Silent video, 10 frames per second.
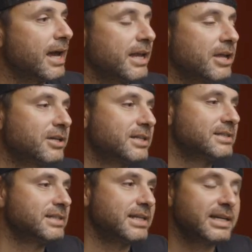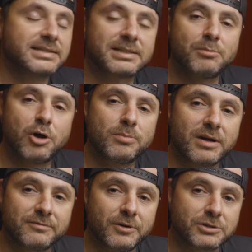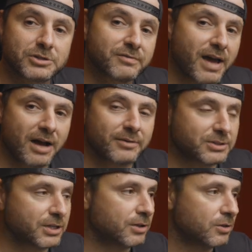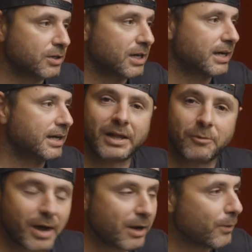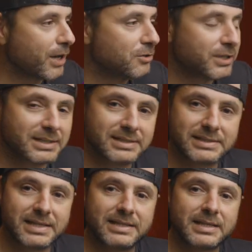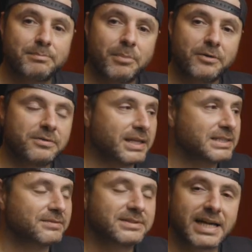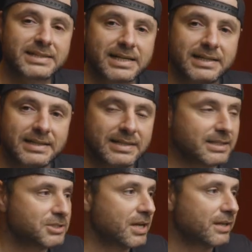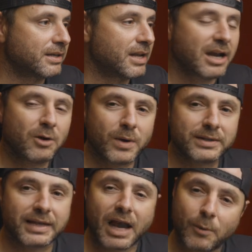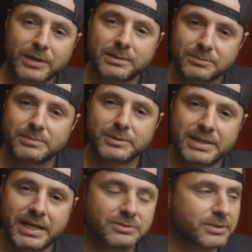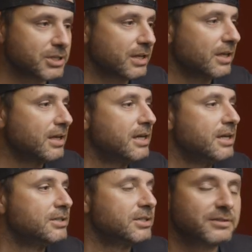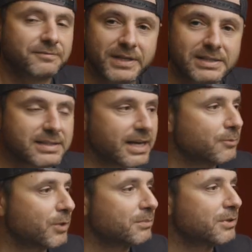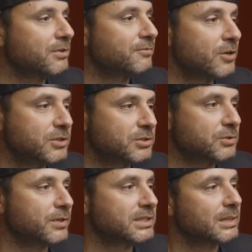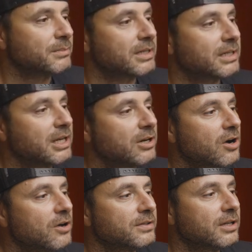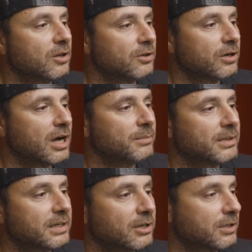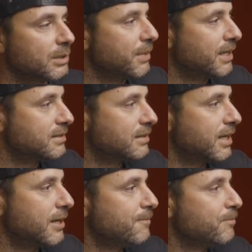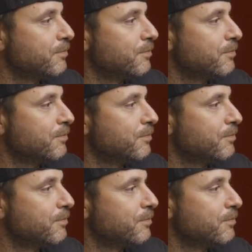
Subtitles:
and now you can see here's the mobile version of how it's going to look like. Now right away, you can see that both things have stacked underneath each other. Now I don't want that, I want them to be next to each other. To fix that, what I'm going to first do is I'm going to click on the logo. I'm going to click on the pencil there.